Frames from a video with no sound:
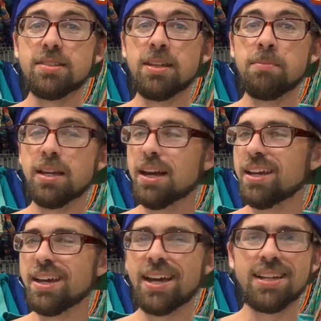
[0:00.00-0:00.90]
them. They
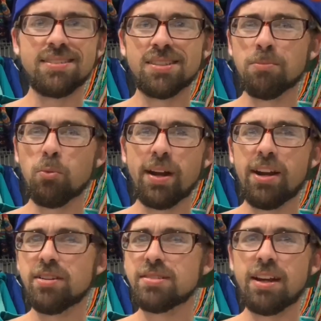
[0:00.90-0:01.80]
kind of had some
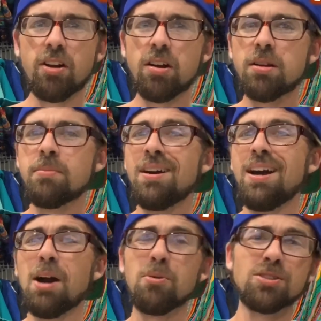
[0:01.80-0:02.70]
wear and tear on them.
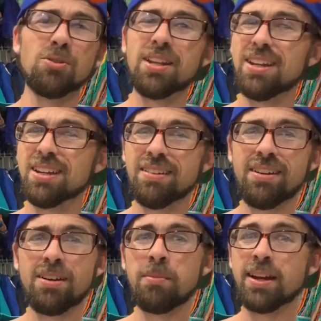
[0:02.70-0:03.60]
I wasn't going to get into
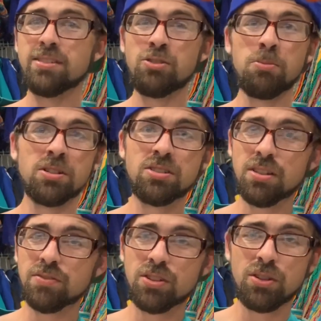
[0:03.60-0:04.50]
cleaning them. I got too much
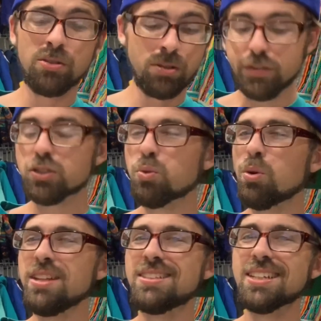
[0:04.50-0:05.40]
stuff to do. After
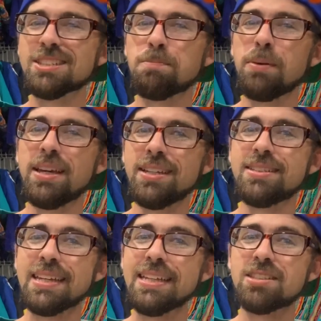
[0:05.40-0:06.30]
26
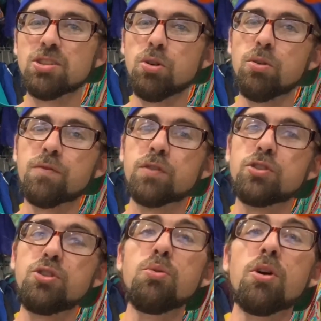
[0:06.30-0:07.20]
bids, it sold for
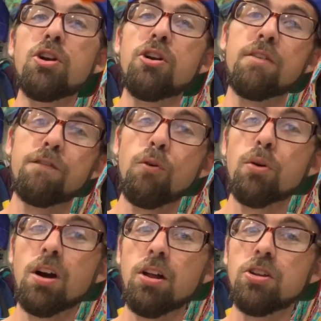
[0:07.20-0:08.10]

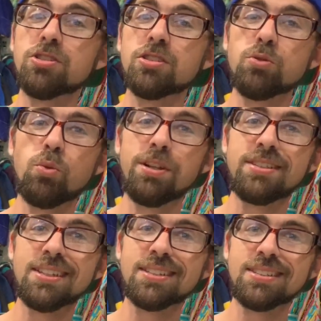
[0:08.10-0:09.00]

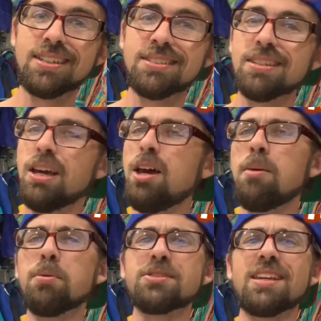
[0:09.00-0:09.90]
$204.26,
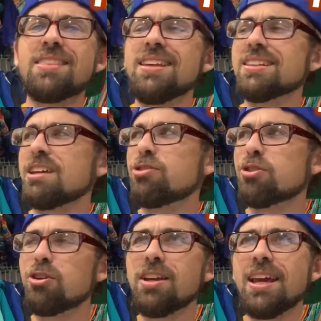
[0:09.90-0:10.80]
plus I think like
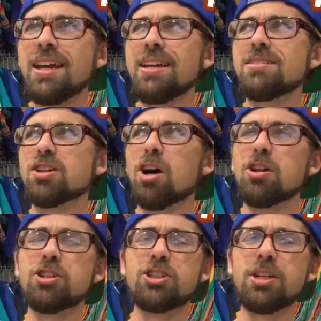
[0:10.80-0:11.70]

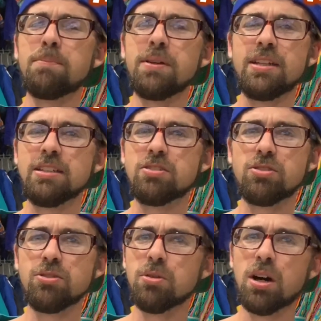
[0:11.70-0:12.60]
$38 shipping
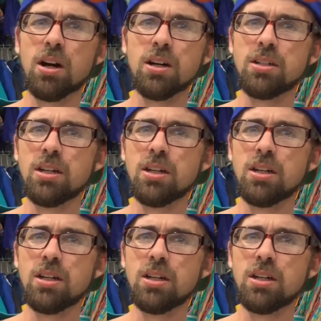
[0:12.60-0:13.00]
to, I